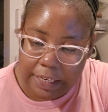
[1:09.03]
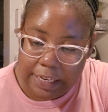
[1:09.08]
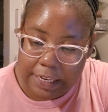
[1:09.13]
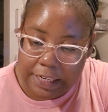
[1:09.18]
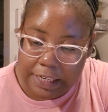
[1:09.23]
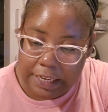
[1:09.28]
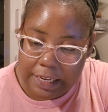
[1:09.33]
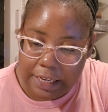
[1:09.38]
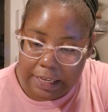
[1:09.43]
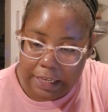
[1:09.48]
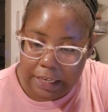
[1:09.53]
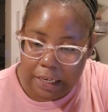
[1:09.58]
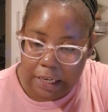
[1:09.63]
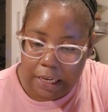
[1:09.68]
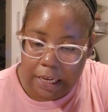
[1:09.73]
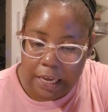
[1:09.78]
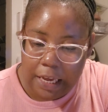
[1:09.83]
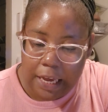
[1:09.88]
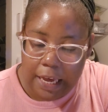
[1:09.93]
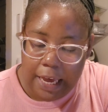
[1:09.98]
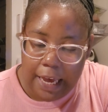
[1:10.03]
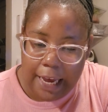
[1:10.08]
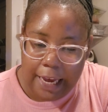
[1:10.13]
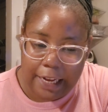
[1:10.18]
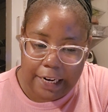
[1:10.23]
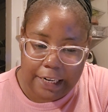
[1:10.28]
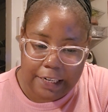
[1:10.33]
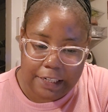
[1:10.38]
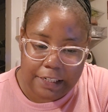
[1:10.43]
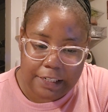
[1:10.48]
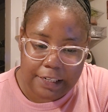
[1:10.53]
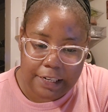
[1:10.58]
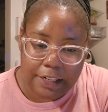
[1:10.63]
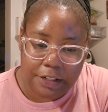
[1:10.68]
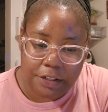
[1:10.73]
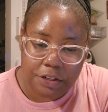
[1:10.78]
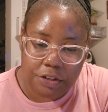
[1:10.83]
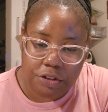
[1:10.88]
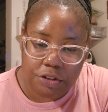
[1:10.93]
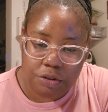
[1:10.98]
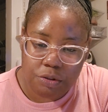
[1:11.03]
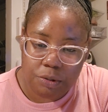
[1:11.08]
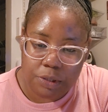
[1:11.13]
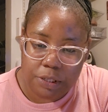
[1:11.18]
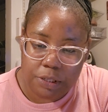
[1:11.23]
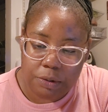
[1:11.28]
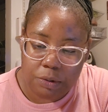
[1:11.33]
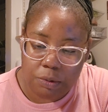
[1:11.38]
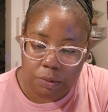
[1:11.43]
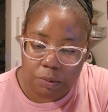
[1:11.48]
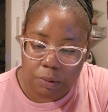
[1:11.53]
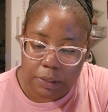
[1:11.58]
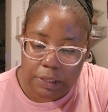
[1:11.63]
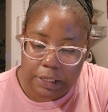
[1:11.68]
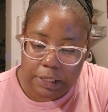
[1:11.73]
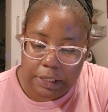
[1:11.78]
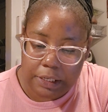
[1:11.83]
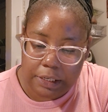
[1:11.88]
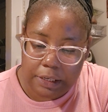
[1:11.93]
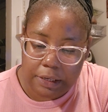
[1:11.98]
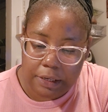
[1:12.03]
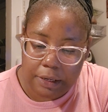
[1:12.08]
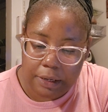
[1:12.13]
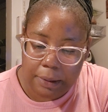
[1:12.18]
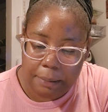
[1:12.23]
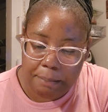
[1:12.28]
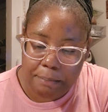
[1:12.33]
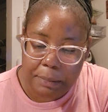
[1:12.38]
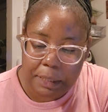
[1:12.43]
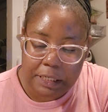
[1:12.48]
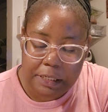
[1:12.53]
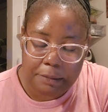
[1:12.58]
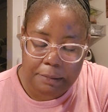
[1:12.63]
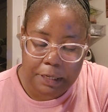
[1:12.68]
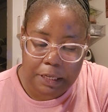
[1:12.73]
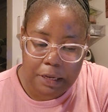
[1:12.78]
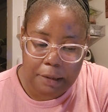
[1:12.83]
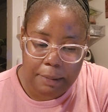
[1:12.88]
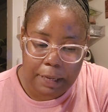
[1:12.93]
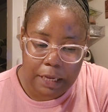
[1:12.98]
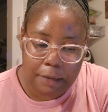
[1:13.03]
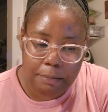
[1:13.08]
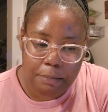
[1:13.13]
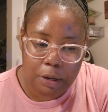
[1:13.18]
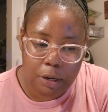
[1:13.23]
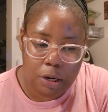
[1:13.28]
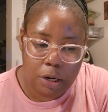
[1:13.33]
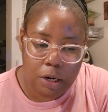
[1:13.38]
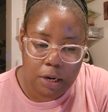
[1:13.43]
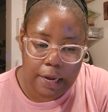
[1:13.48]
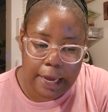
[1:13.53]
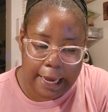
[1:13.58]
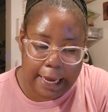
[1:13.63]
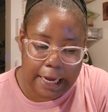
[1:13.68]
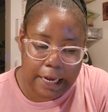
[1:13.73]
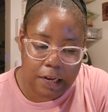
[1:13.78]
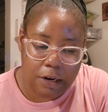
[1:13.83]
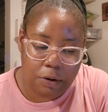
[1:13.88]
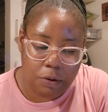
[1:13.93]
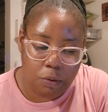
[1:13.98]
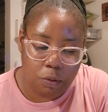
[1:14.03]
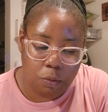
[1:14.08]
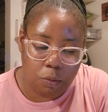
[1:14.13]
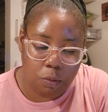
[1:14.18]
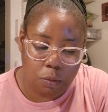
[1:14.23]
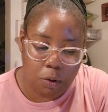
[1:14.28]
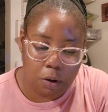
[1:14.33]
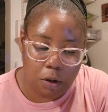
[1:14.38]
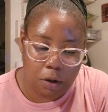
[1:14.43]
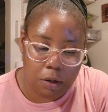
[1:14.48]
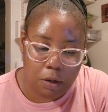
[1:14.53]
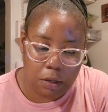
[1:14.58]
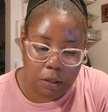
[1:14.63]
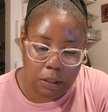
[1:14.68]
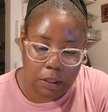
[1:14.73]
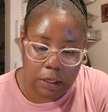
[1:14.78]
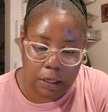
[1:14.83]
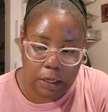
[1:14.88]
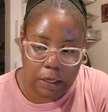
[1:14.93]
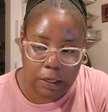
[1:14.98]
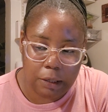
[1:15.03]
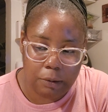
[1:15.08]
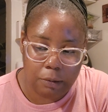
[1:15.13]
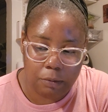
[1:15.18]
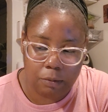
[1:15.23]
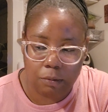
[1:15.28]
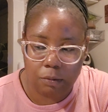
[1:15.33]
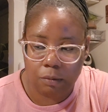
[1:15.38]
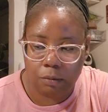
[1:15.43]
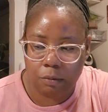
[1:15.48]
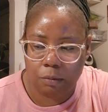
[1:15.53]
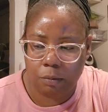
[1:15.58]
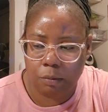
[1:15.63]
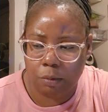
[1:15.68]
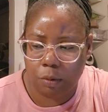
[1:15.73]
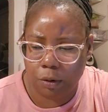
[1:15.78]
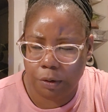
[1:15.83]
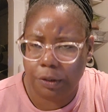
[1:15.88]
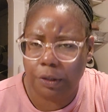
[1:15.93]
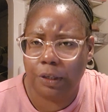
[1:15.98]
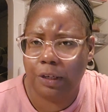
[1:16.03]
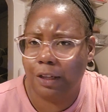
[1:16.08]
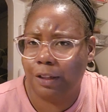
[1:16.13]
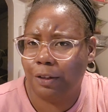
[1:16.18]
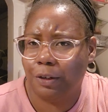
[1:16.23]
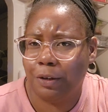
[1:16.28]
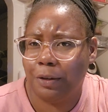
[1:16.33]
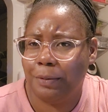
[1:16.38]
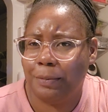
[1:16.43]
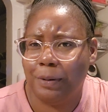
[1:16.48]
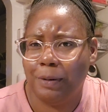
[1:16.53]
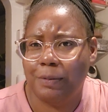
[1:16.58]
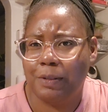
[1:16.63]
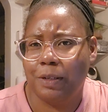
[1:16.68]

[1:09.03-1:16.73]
India ink, and I decided to do it on mixed media paper and watercolor paper.